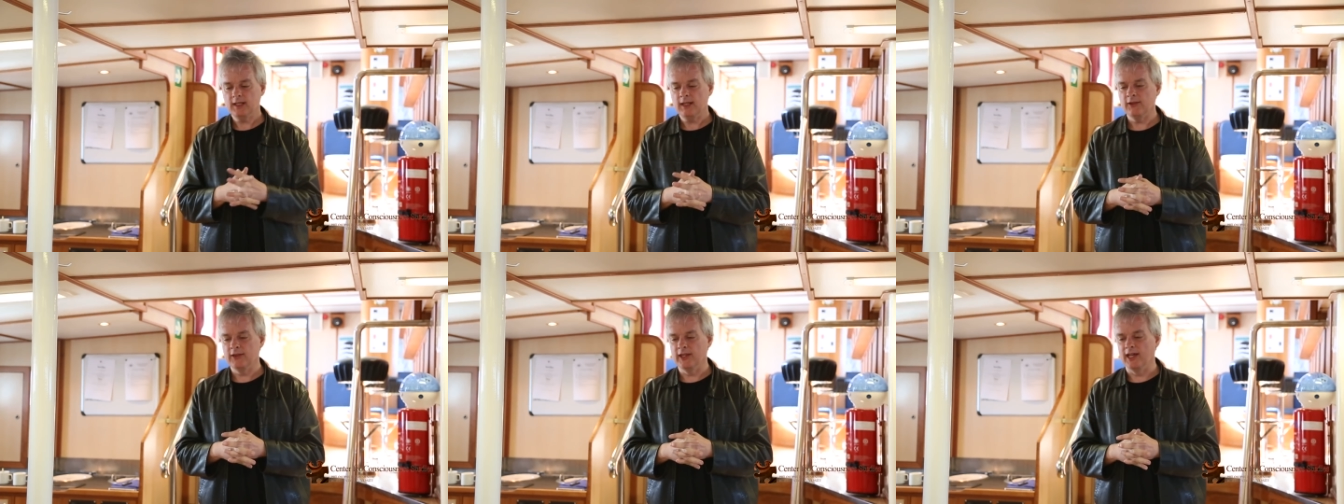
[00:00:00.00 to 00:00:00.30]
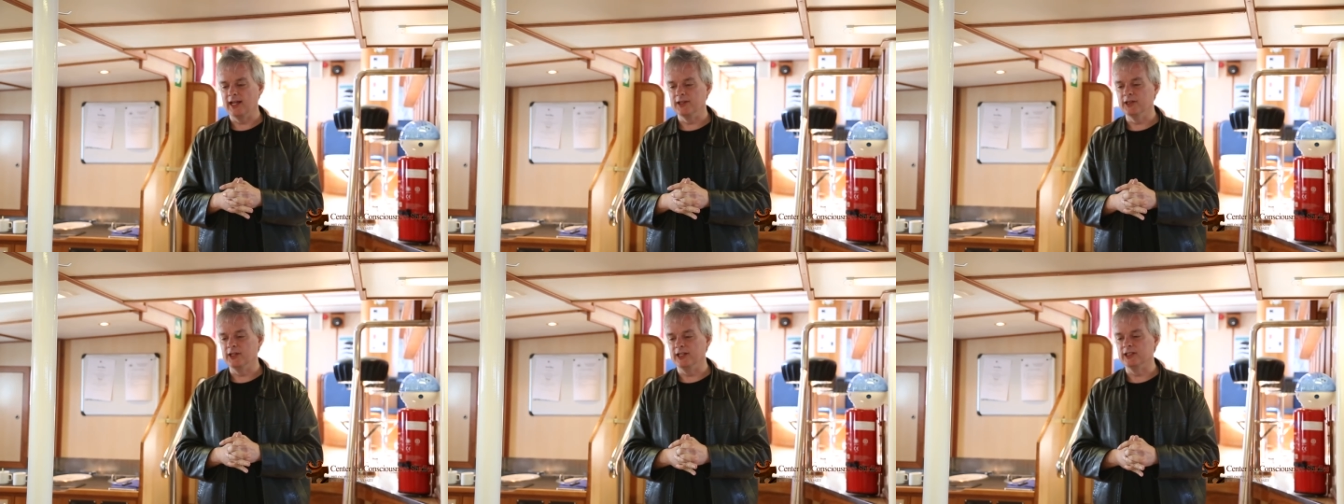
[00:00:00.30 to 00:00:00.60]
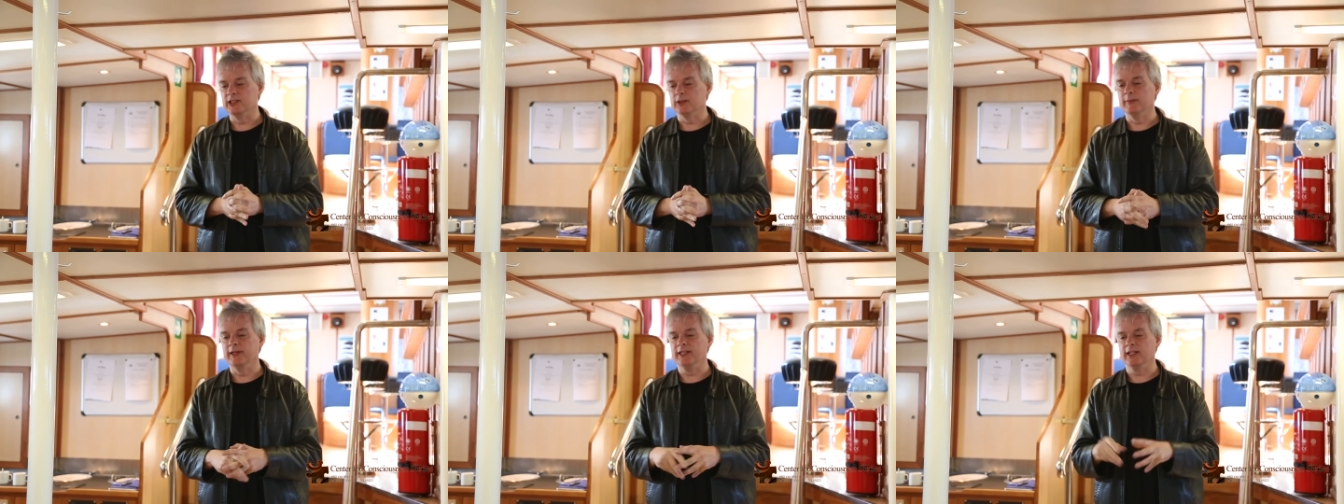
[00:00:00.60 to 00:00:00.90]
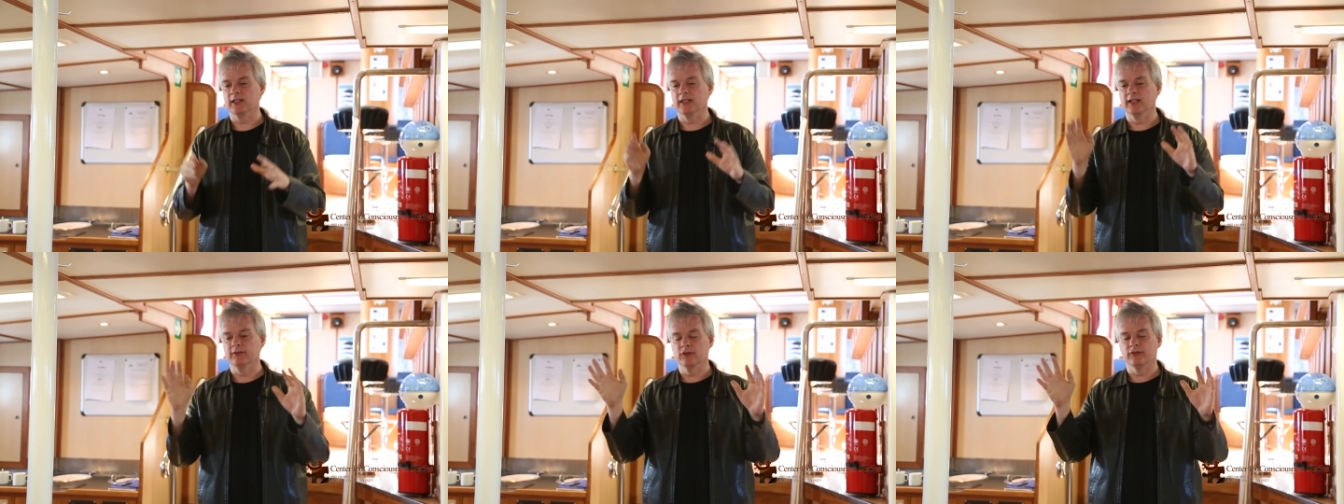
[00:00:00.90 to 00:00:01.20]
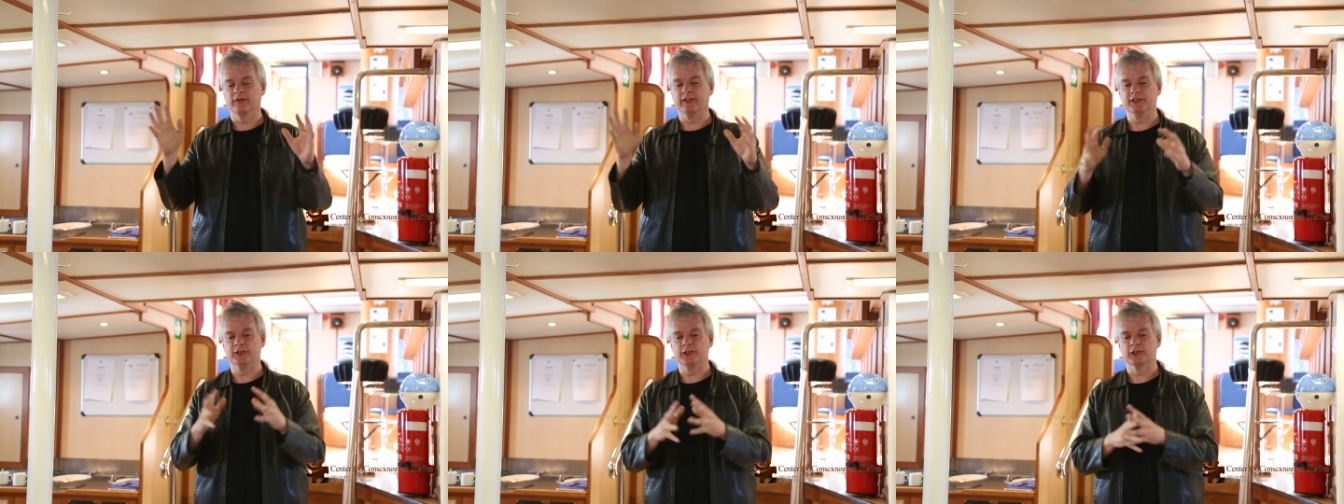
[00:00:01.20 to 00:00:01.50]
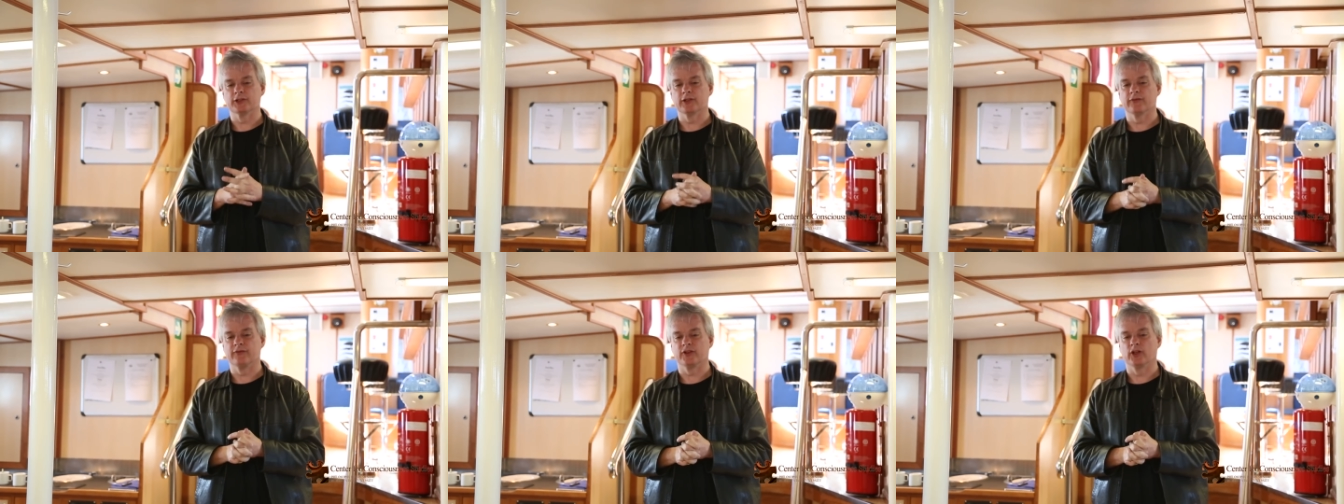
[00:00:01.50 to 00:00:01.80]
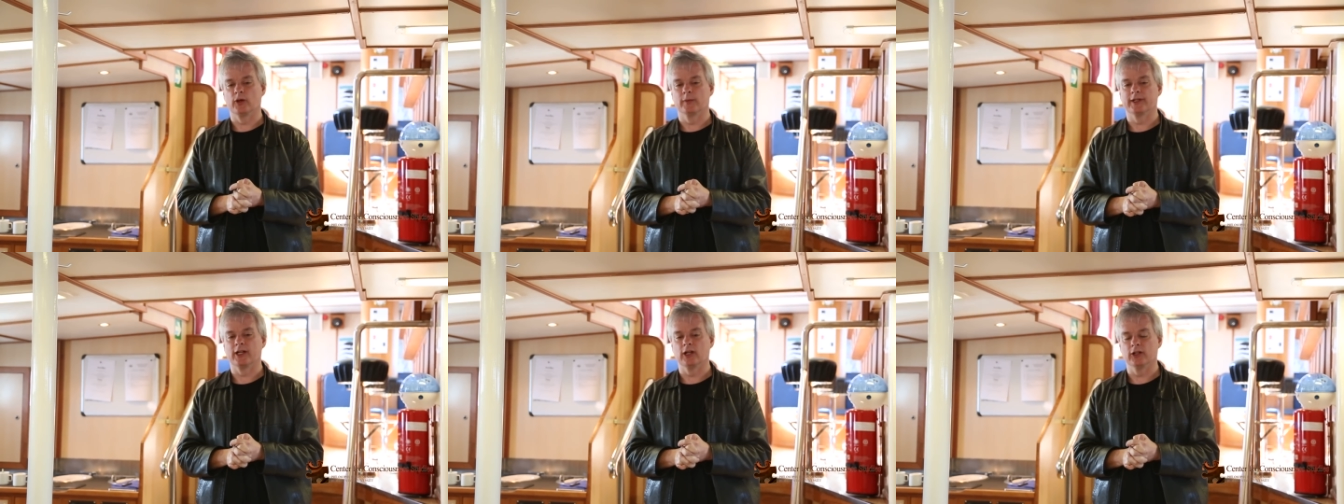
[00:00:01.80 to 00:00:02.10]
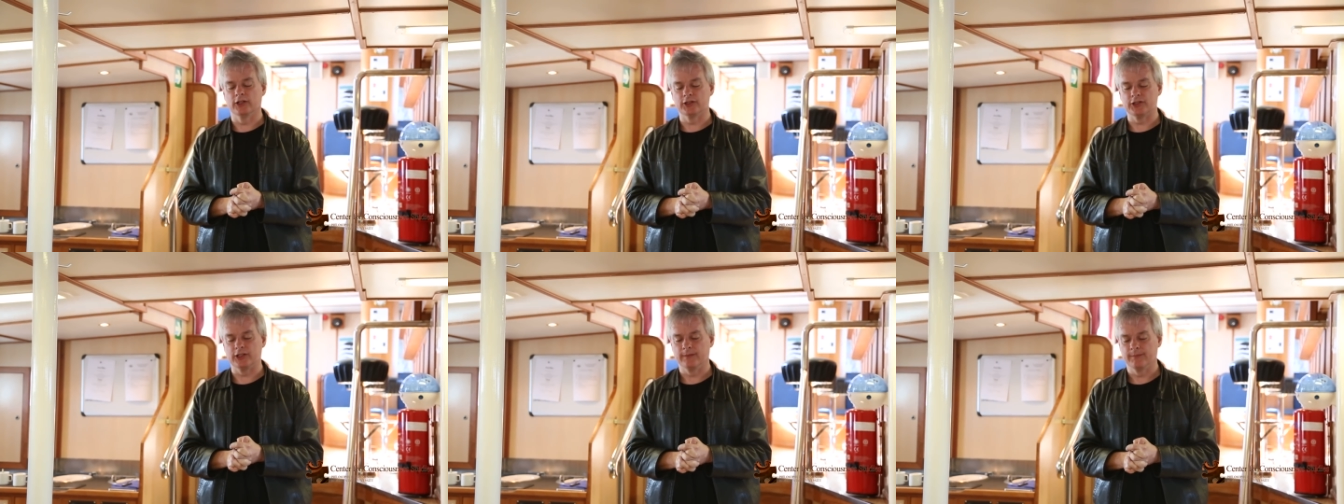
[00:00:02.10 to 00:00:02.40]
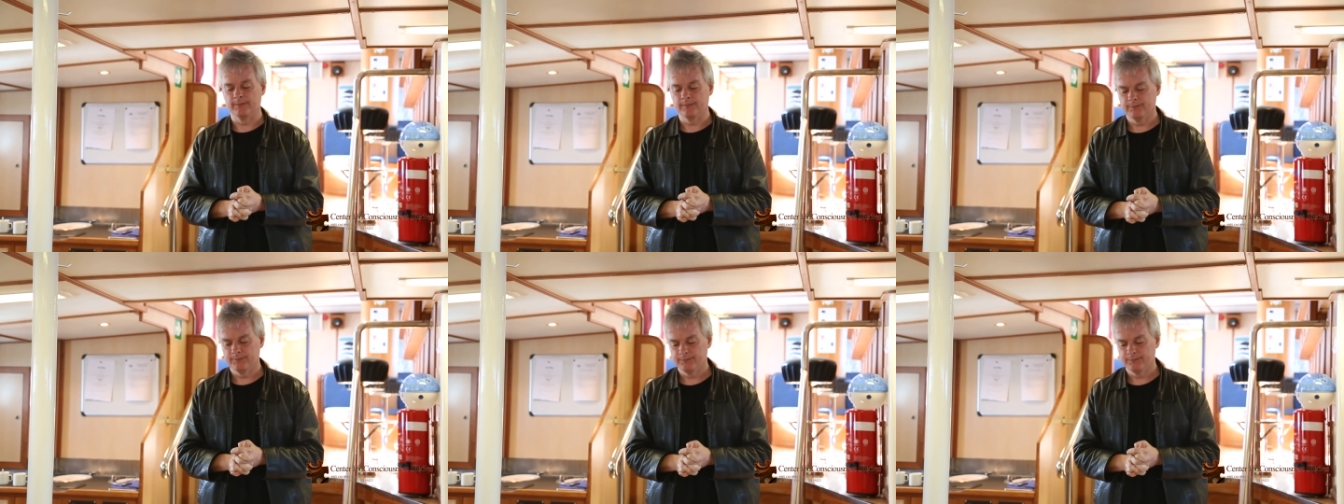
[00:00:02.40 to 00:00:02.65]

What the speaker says: than the intermediate level features of phenomenology